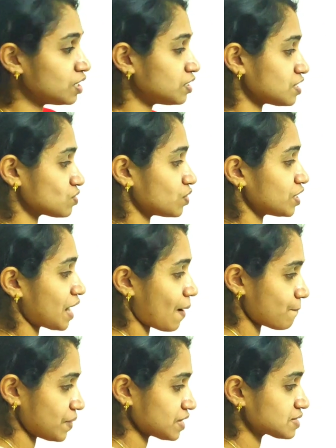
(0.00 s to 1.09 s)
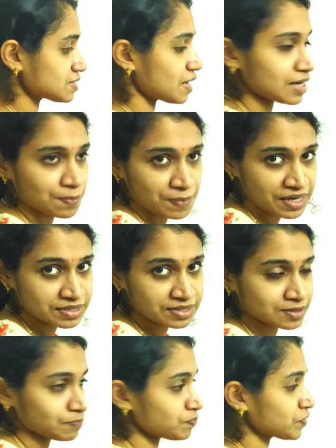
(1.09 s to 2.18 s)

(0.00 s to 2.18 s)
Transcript: It has got an apex and a base.